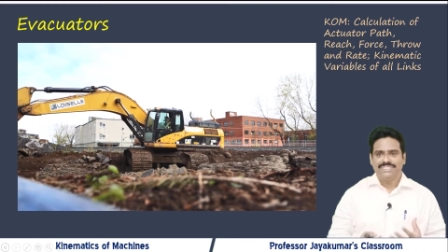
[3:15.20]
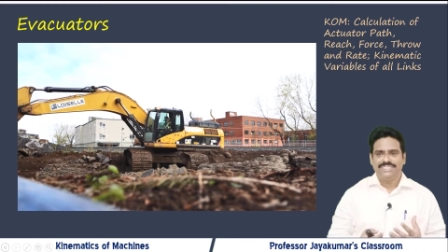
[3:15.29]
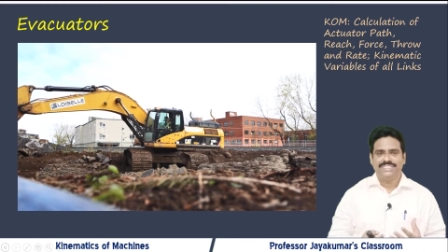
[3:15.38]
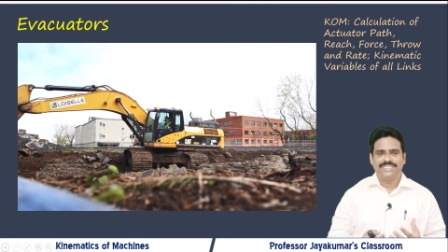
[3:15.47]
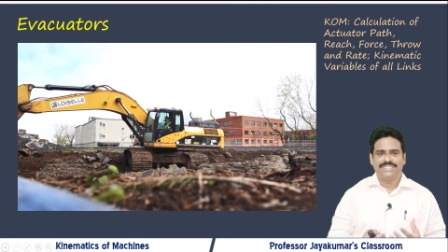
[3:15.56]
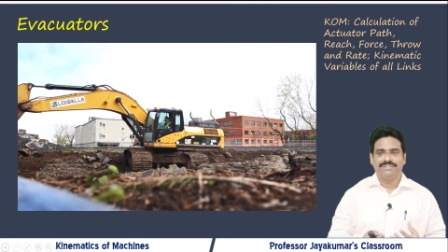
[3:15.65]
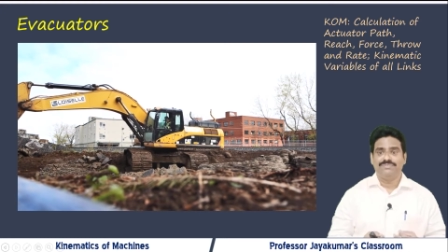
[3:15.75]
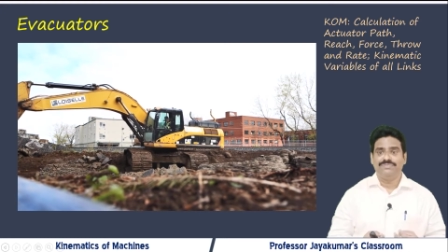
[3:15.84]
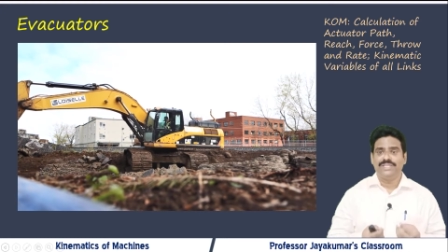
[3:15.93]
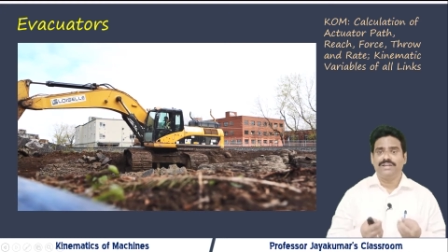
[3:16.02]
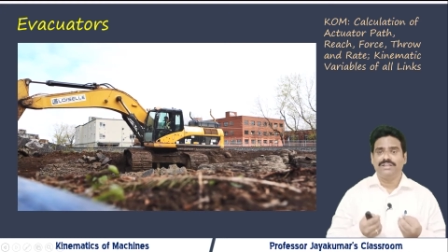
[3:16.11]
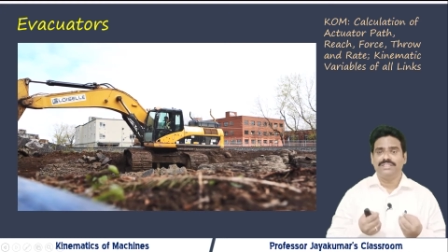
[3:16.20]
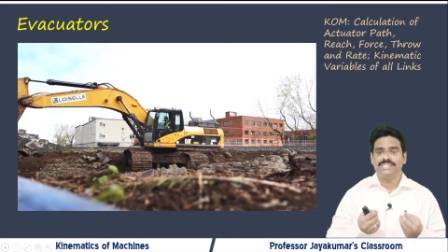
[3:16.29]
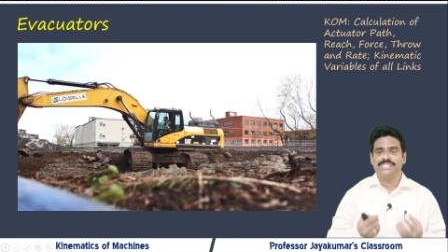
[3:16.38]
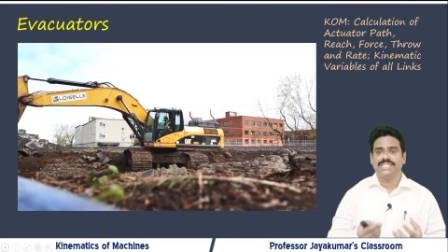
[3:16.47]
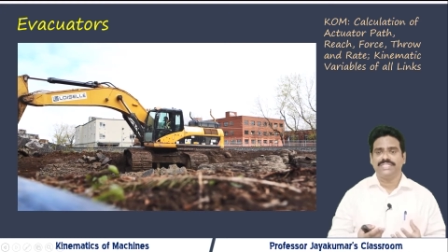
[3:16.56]
Here we are
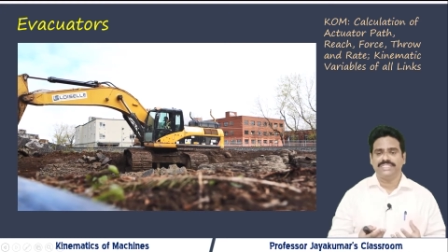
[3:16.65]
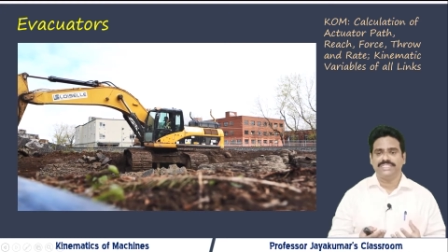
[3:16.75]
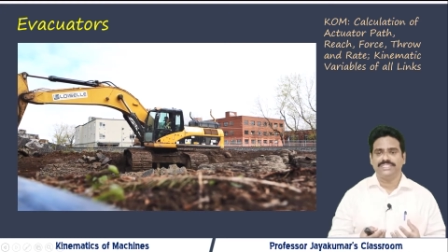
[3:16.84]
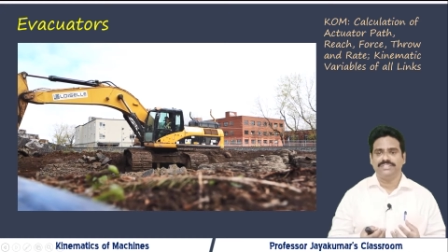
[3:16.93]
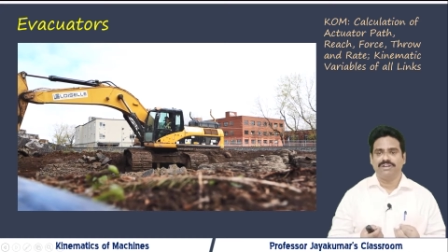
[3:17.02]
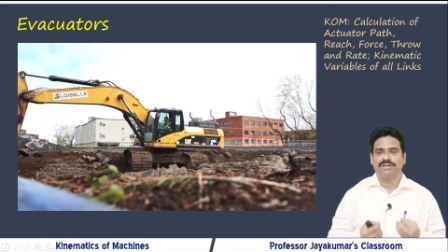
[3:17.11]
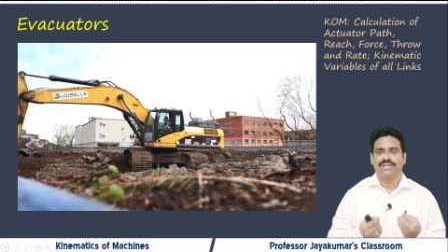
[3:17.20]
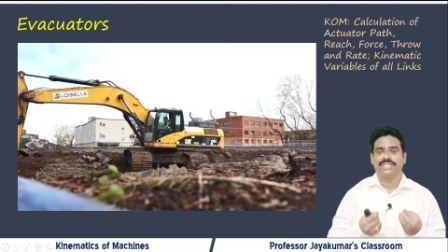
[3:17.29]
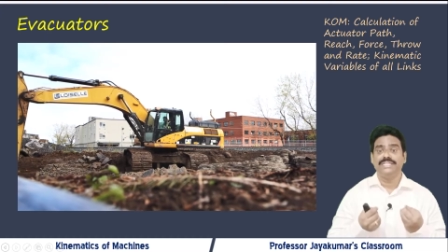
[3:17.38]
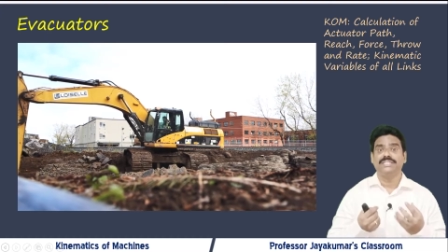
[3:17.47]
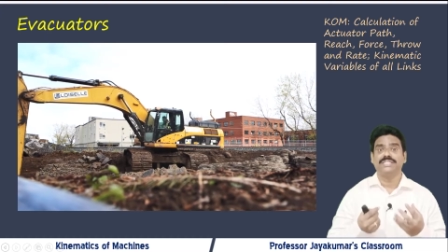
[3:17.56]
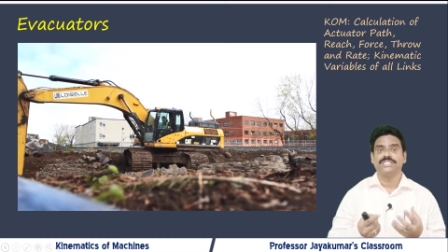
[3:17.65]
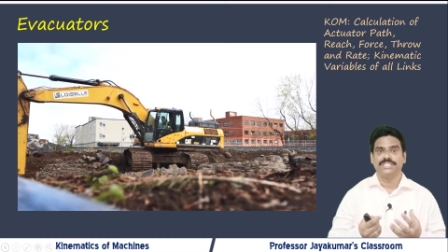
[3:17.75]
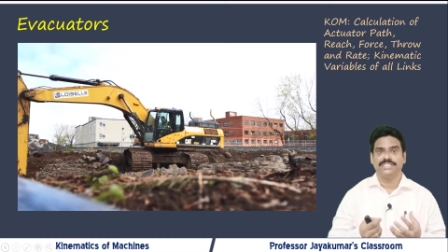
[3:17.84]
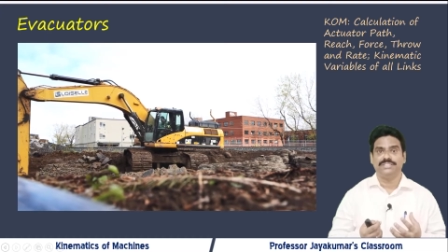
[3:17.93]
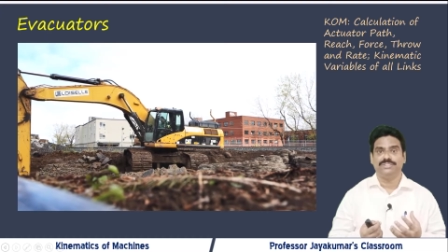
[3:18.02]
desired or
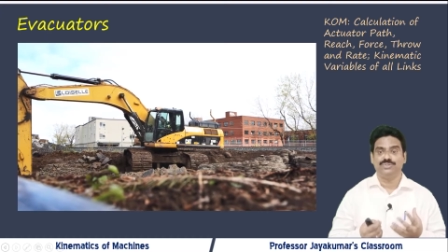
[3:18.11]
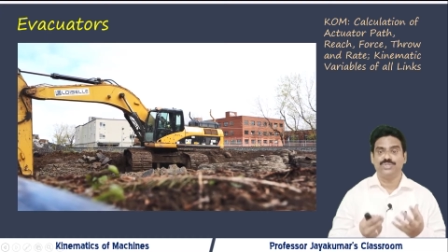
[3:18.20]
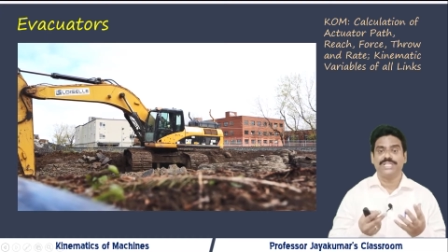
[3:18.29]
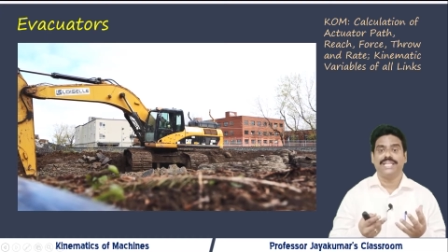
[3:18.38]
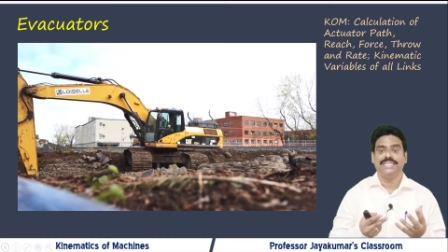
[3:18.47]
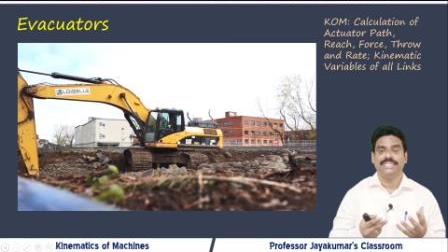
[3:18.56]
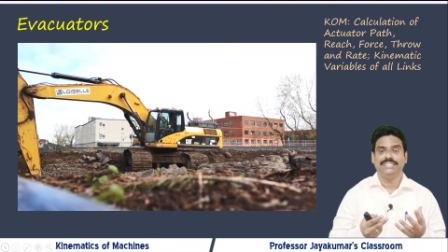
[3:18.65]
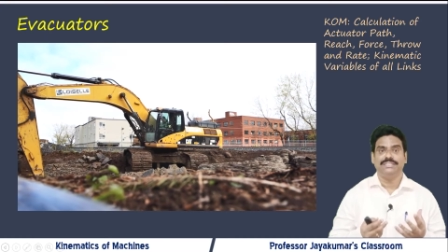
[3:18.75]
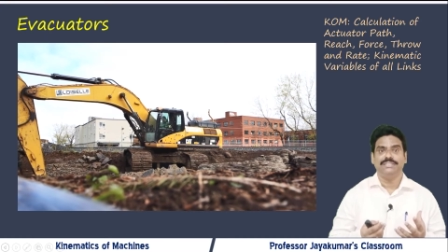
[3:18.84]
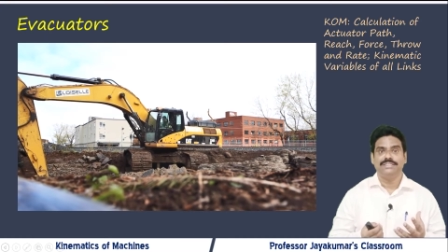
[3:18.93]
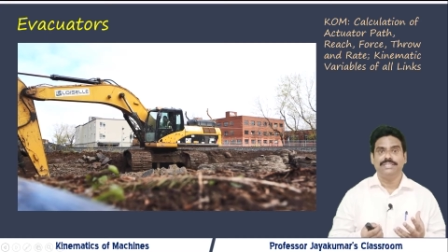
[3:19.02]
interested to study